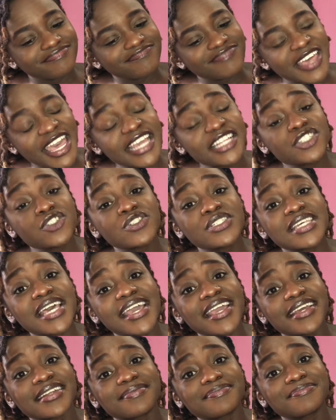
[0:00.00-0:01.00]
Hate to
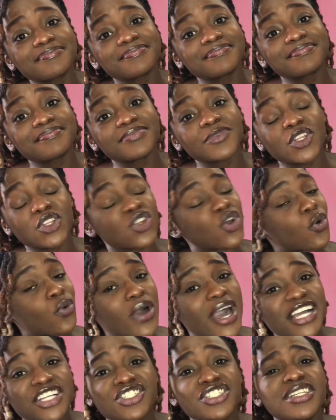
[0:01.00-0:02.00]
say it. No,
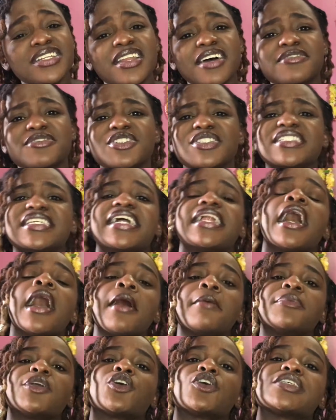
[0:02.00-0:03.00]
actually love to say it,
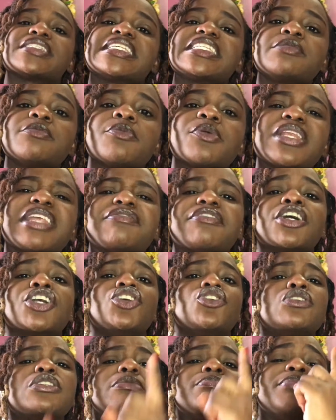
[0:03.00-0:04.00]
because these people have
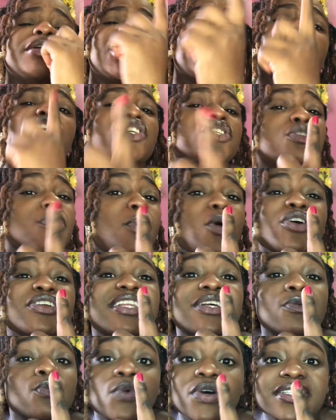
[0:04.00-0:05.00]
been accused more
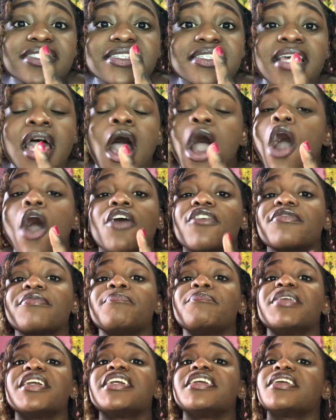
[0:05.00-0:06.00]
than once
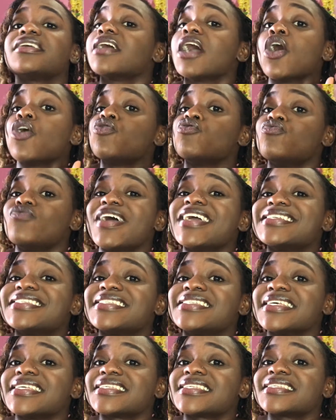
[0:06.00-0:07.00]
of being
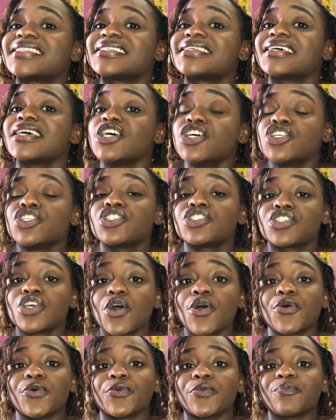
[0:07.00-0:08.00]
racist.
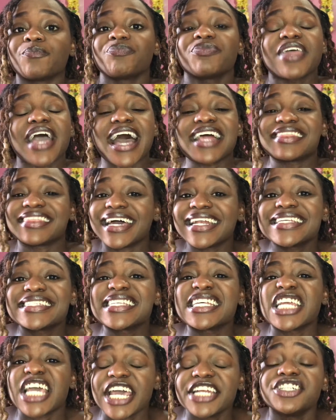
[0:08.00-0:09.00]
So that is
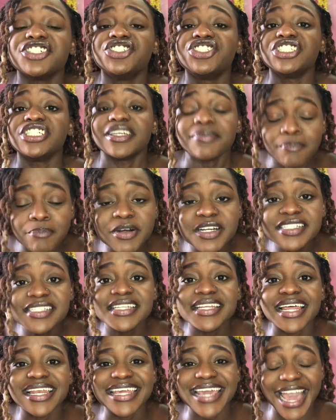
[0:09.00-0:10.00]
an energy,
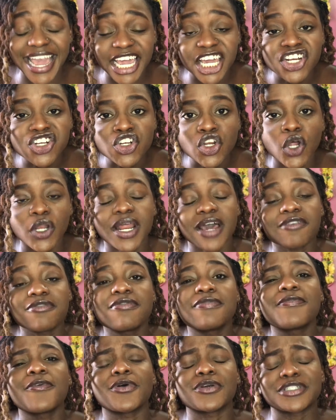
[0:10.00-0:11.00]
personally, I cannot
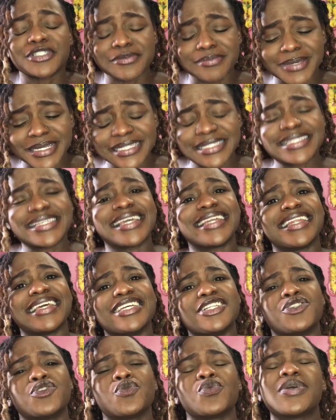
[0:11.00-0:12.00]
afford to maintain
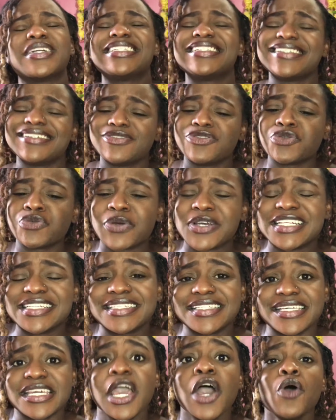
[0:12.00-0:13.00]
in
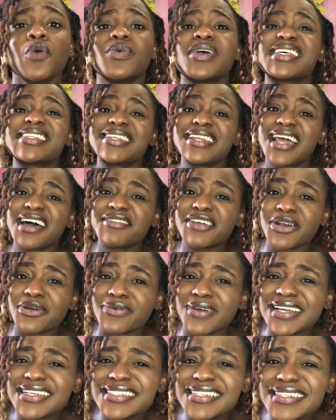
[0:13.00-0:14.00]
2020. We're still having
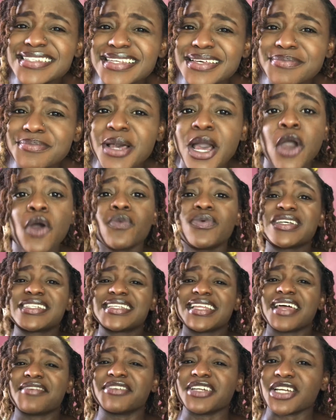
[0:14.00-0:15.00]
racism, we're
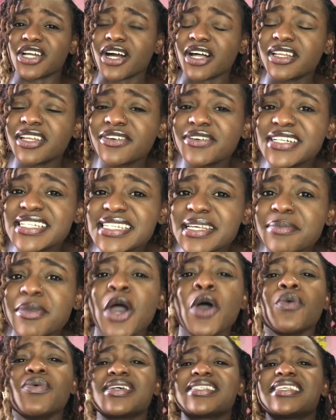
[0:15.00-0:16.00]
still having colorism,
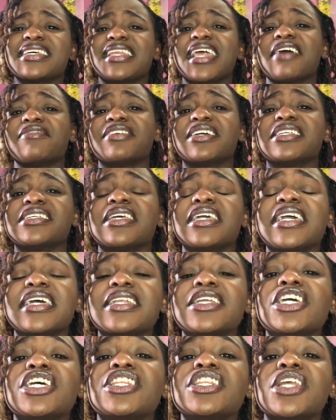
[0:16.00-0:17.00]
we're still having
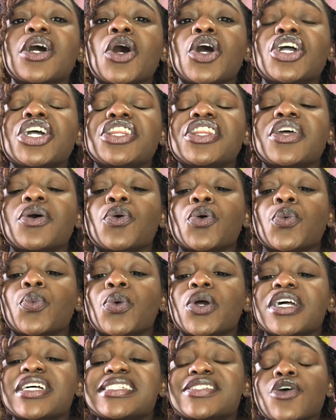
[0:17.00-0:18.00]
it in the
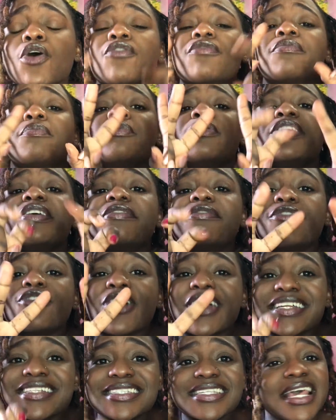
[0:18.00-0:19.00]
words of
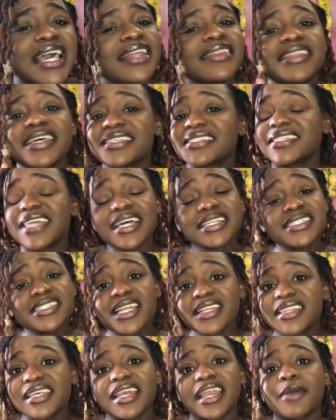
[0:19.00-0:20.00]
preference. That's
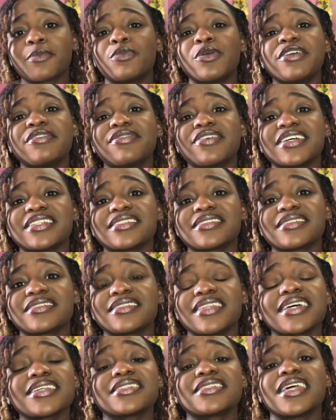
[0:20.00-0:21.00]
nothing like preference.
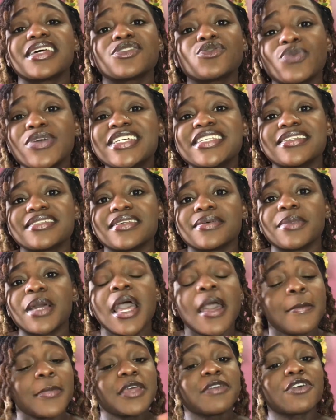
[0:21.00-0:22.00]
That's racism.
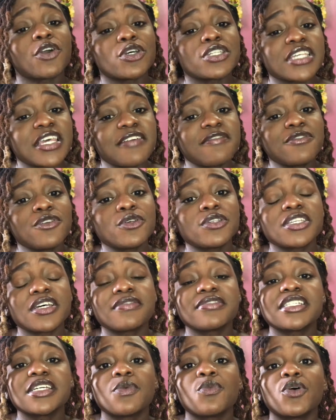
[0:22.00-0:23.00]
Because if you
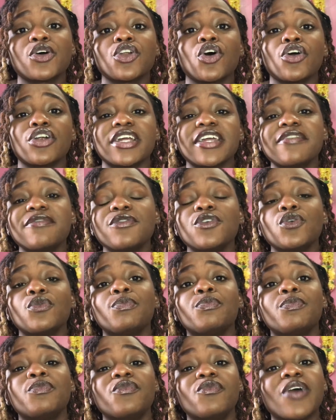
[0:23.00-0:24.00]
serve someone, or if you
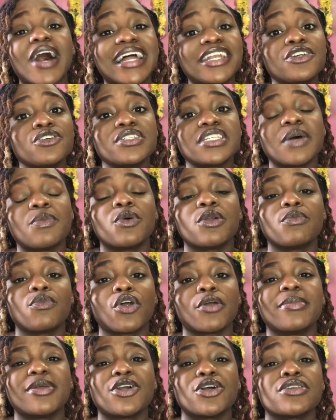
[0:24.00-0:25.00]
value someone
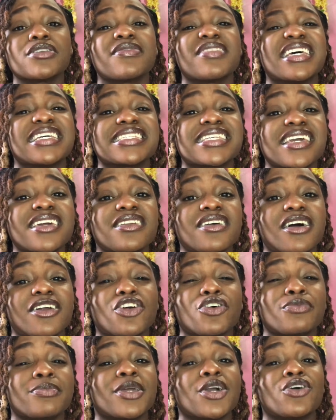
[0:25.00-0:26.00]
more because of their skin
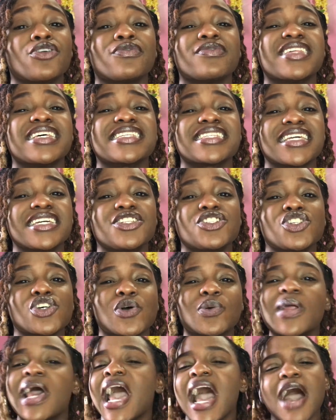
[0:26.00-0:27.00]
color or because of their skin
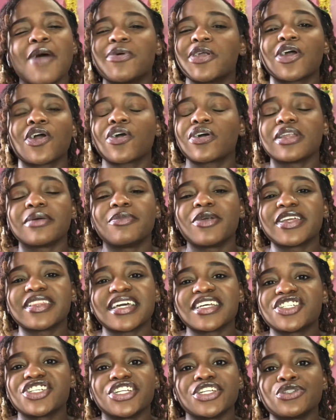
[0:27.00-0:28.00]
tone, we're not gonna bring
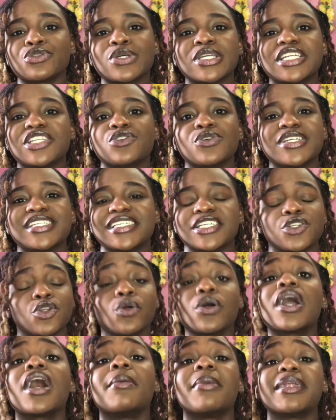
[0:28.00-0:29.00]
that shit in 2020.
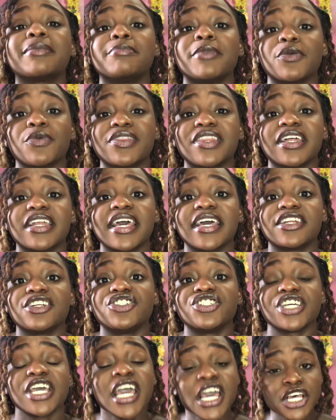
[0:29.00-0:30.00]
Don't come at me with that
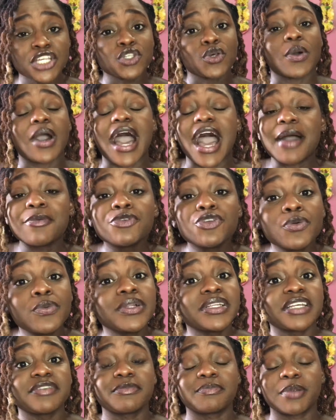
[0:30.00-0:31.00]
energy. So you
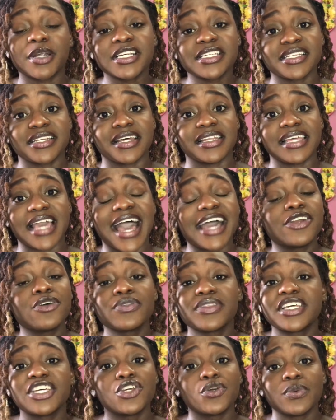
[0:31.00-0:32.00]
will have, personally, I
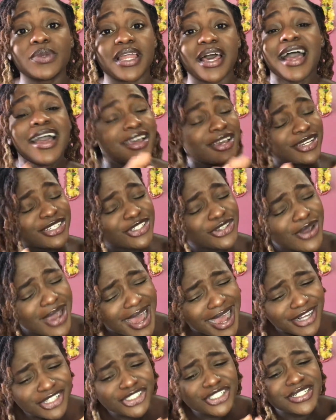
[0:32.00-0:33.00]
don't think you will. You
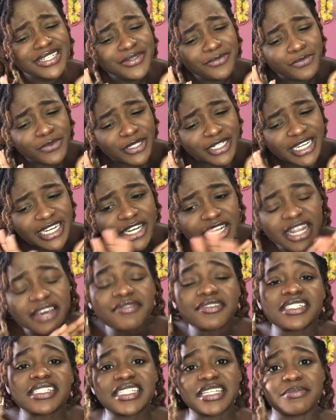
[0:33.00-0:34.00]
actually will
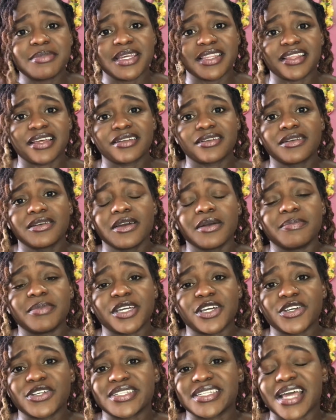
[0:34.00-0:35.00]
never see me in that club,
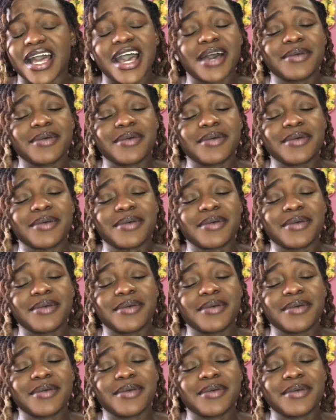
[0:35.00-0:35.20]
because